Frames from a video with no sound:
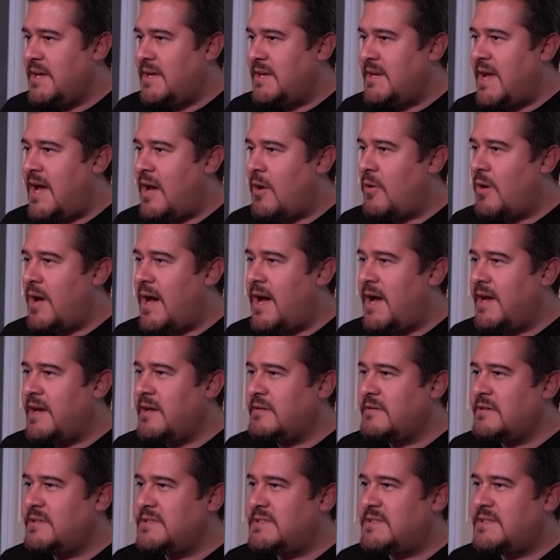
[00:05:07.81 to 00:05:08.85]
Now, I
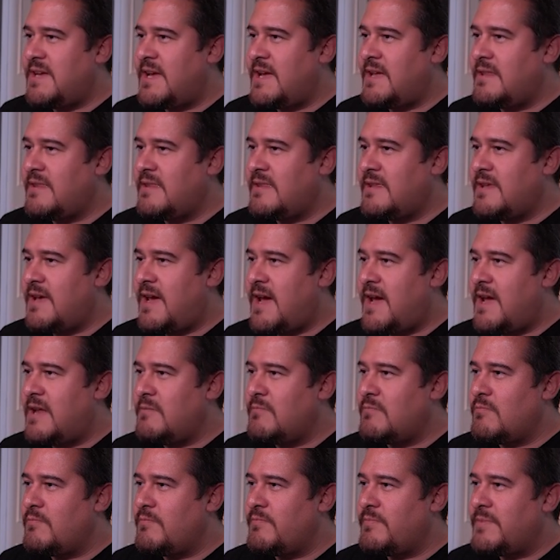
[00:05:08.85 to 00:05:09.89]
understand
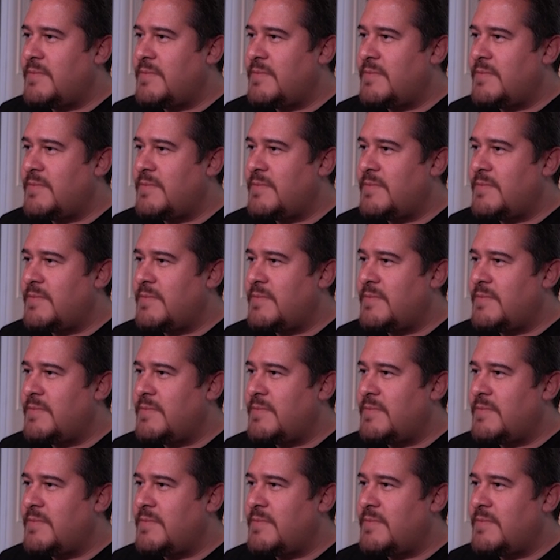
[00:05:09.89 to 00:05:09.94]
that